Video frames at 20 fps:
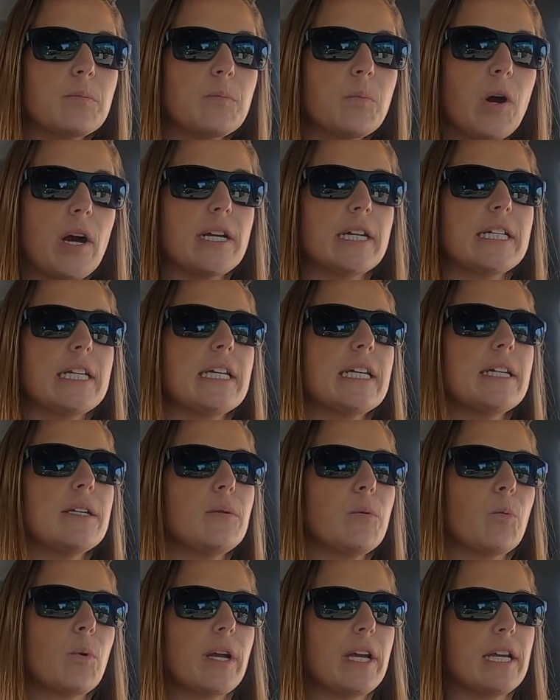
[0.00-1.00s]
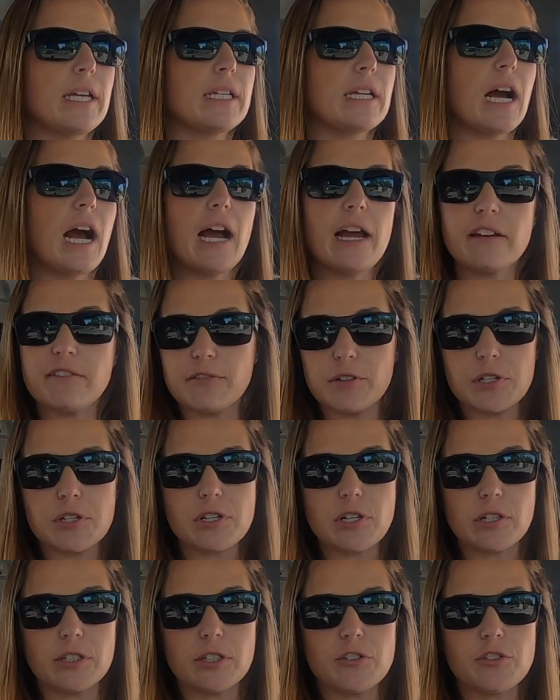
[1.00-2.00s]
wanted it when I first
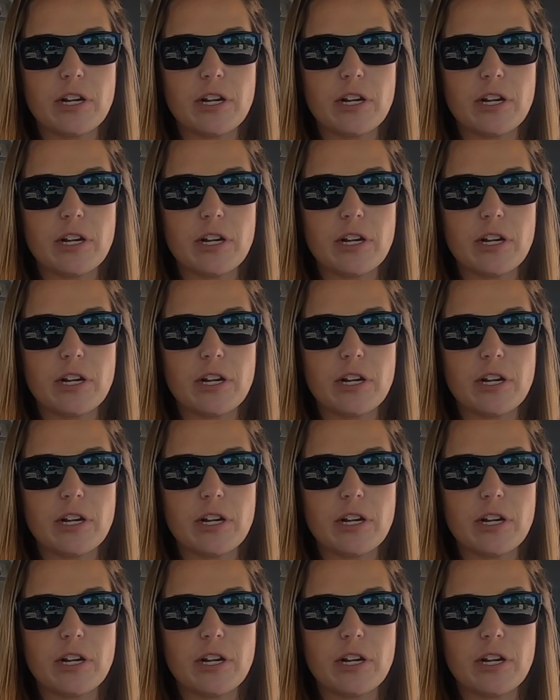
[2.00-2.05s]
started